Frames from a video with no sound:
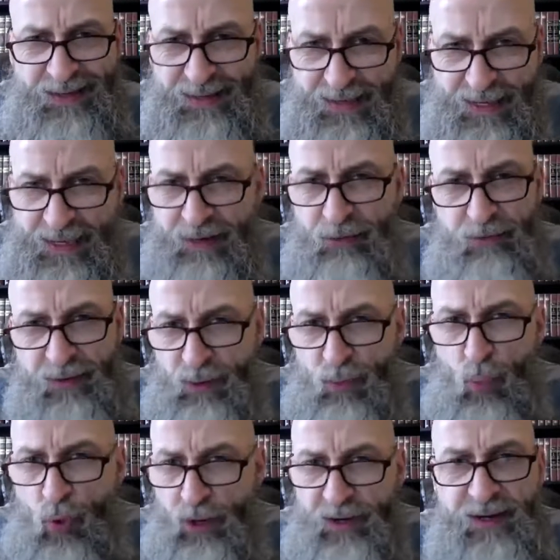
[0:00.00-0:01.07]
hearing
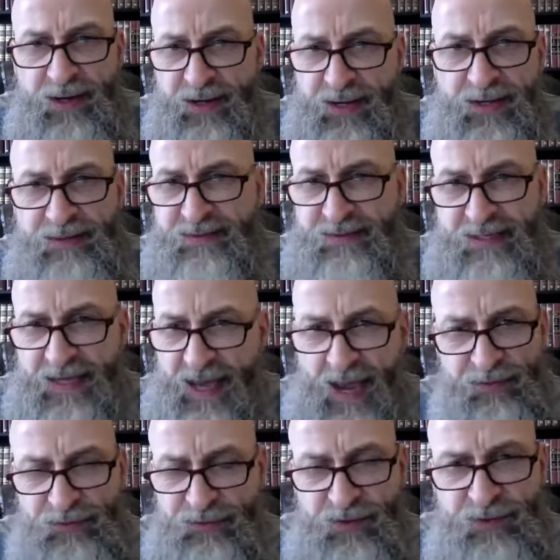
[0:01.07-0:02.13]
what it is He
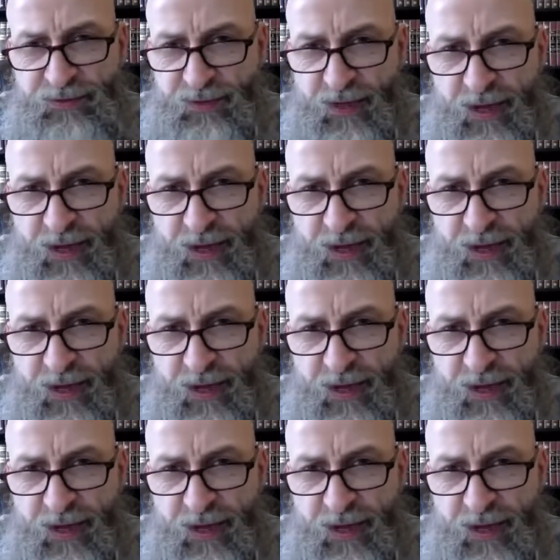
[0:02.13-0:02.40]
has to say